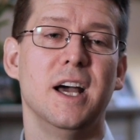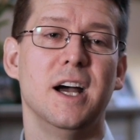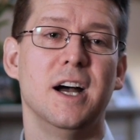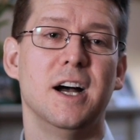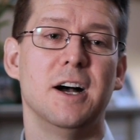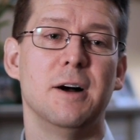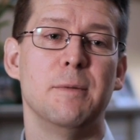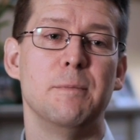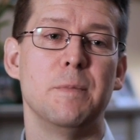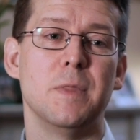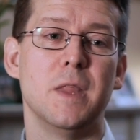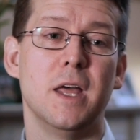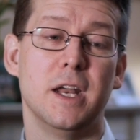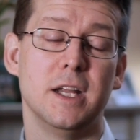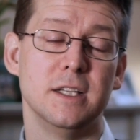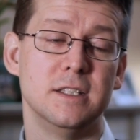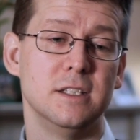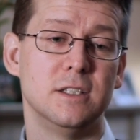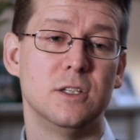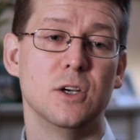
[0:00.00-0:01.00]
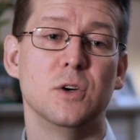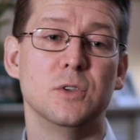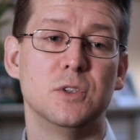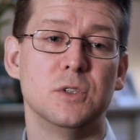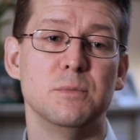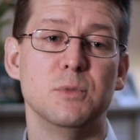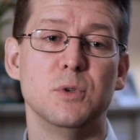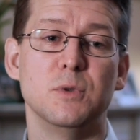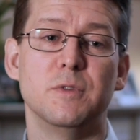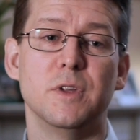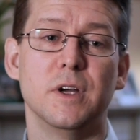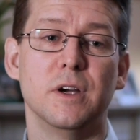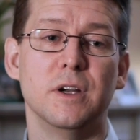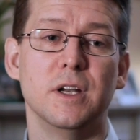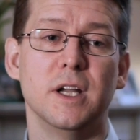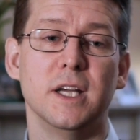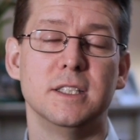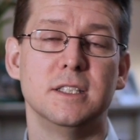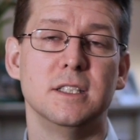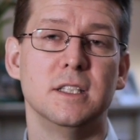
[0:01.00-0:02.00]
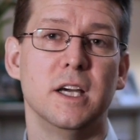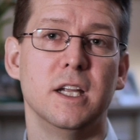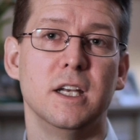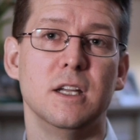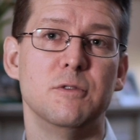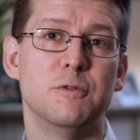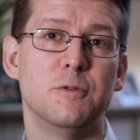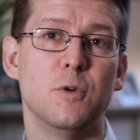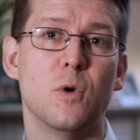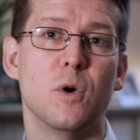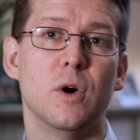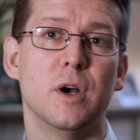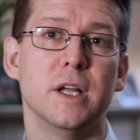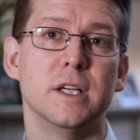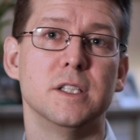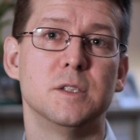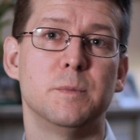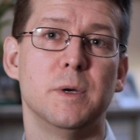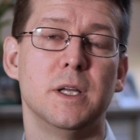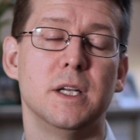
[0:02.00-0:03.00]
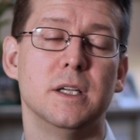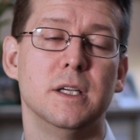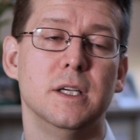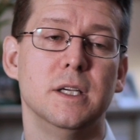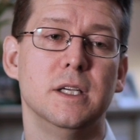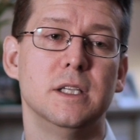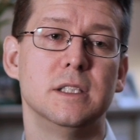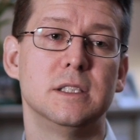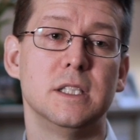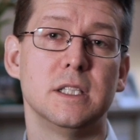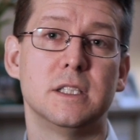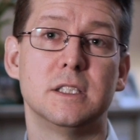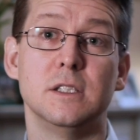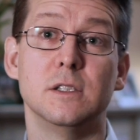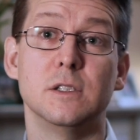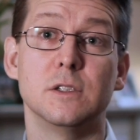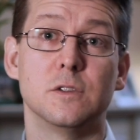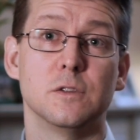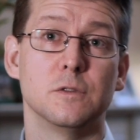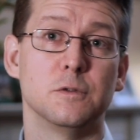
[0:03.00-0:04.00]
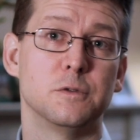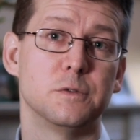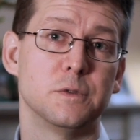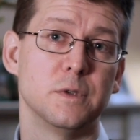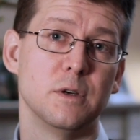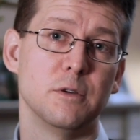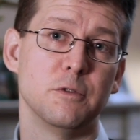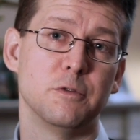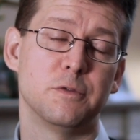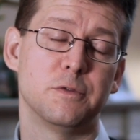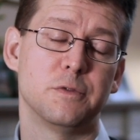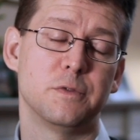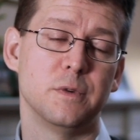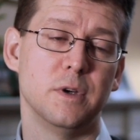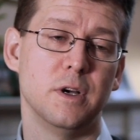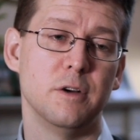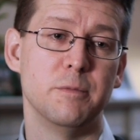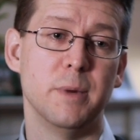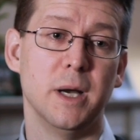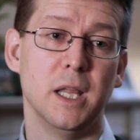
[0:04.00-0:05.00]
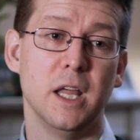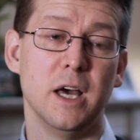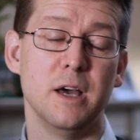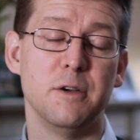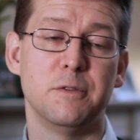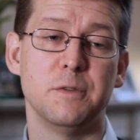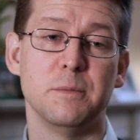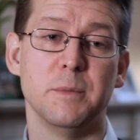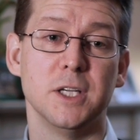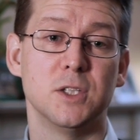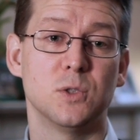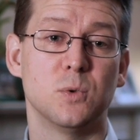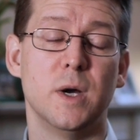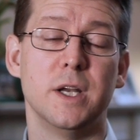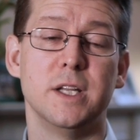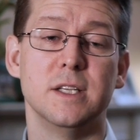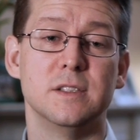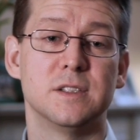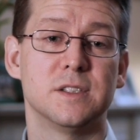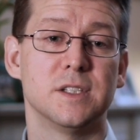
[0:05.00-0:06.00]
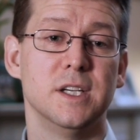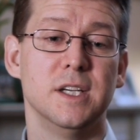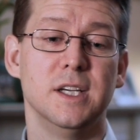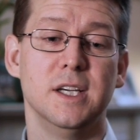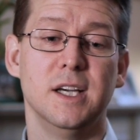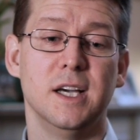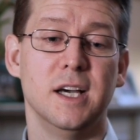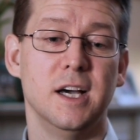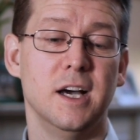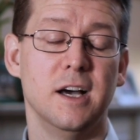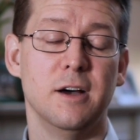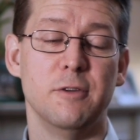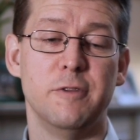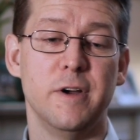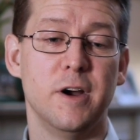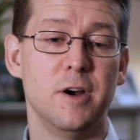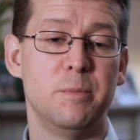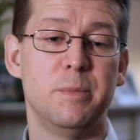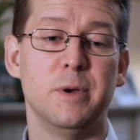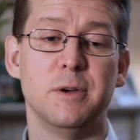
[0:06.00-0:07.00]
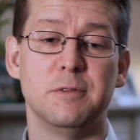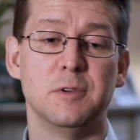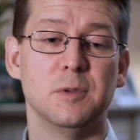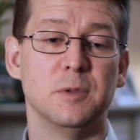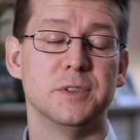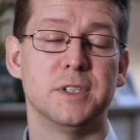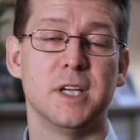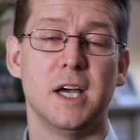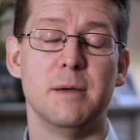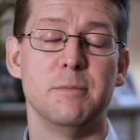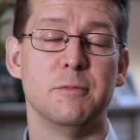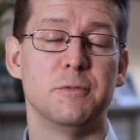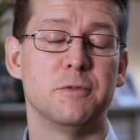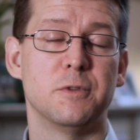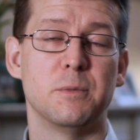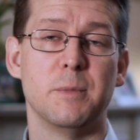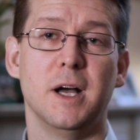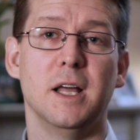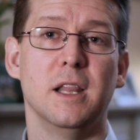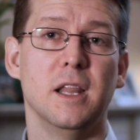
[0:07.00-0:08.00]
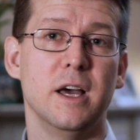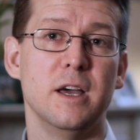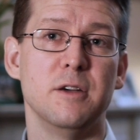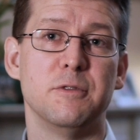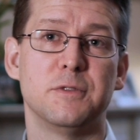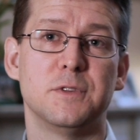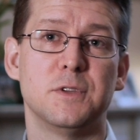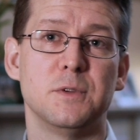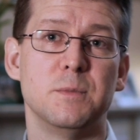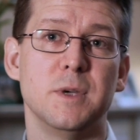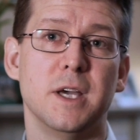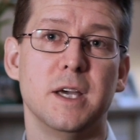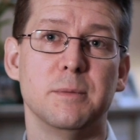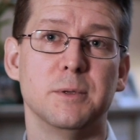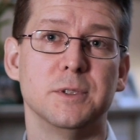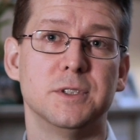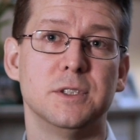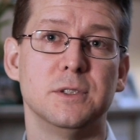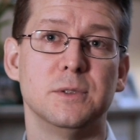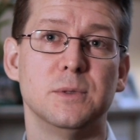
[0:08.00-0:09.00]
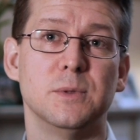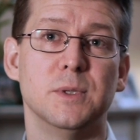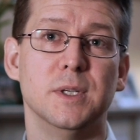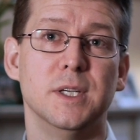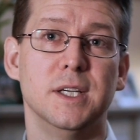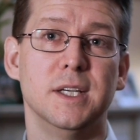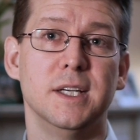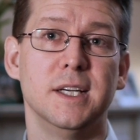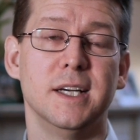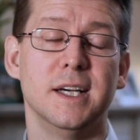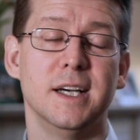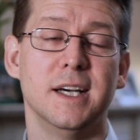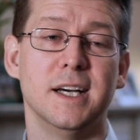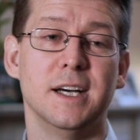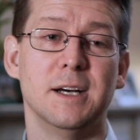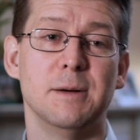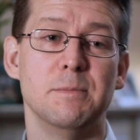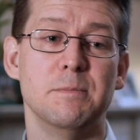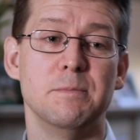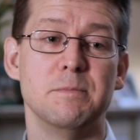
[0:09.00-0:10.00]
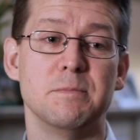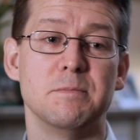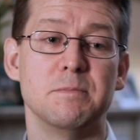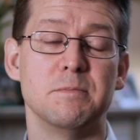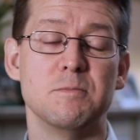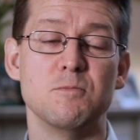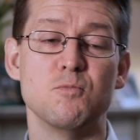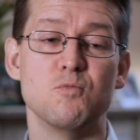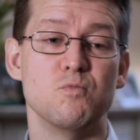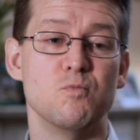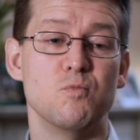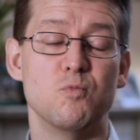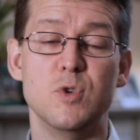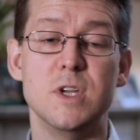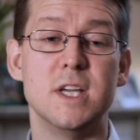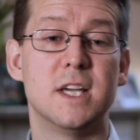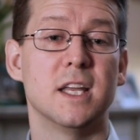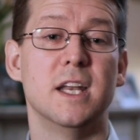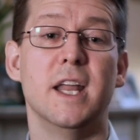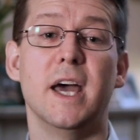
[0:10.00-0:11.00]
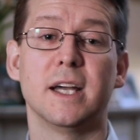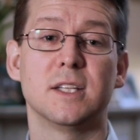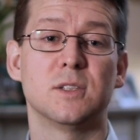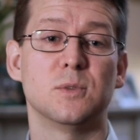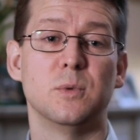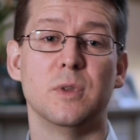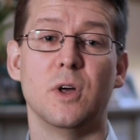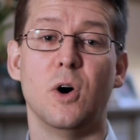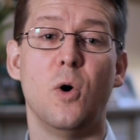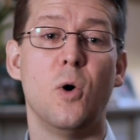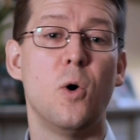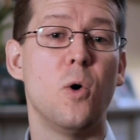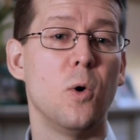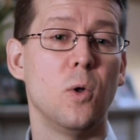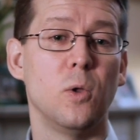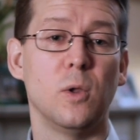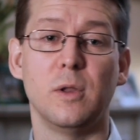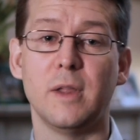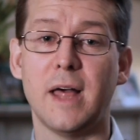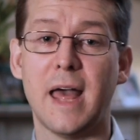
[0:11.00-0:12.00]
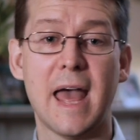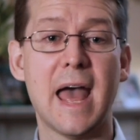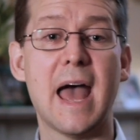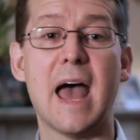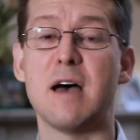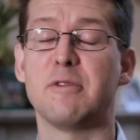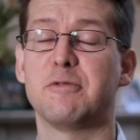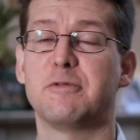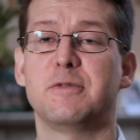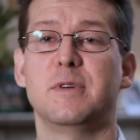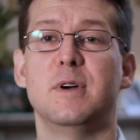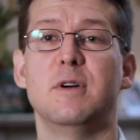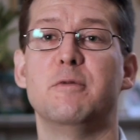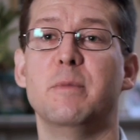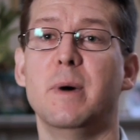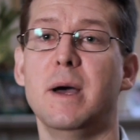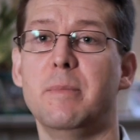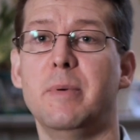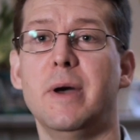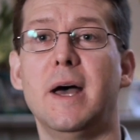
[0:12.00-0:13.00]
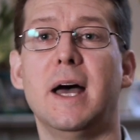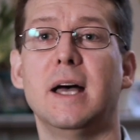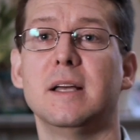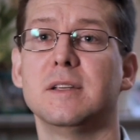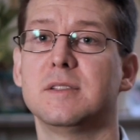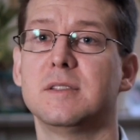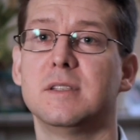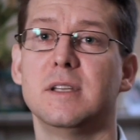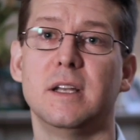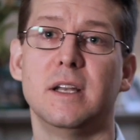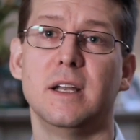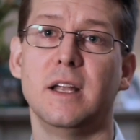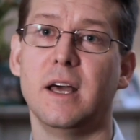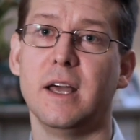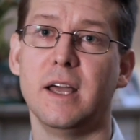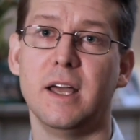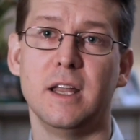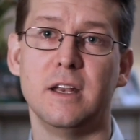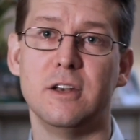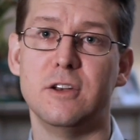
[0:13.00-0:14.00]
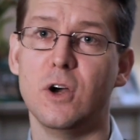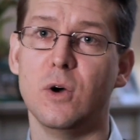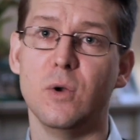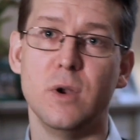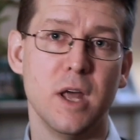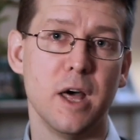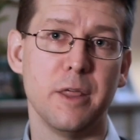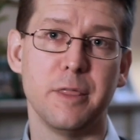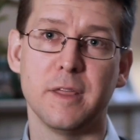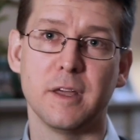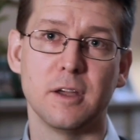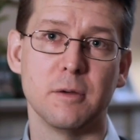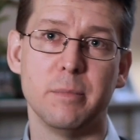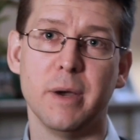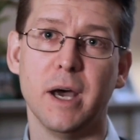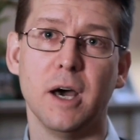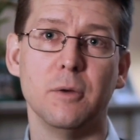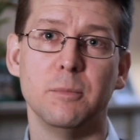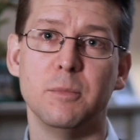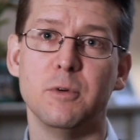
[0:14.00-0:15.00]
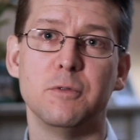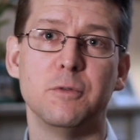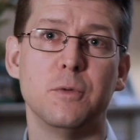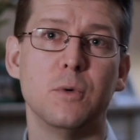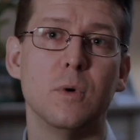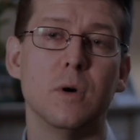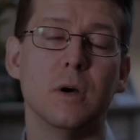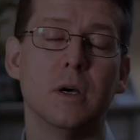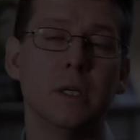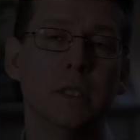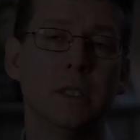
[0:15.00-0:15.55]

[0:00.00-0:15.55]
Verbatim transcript: Um, and I did go to move there in 1994, and I spent six years of, of, of my life in my 20s. Uh, very pivotal time for my life to be able to um, reconnect with a whole half of my past that I had known nothing about before.